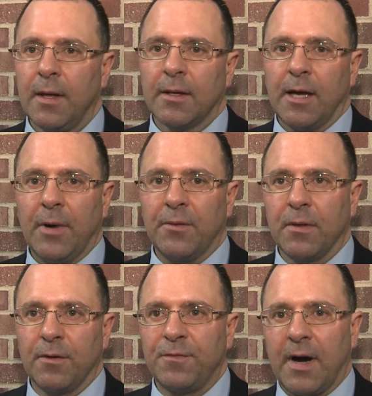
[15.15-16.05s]
came out with
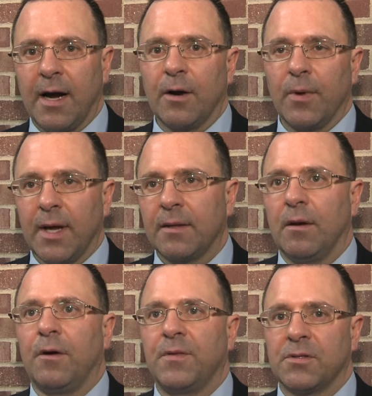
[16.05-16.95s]
a little fire, and we got
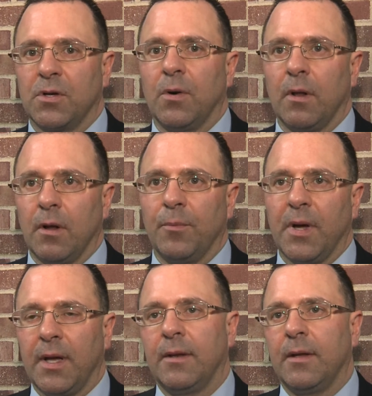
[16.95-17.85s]
the offense going a little bit.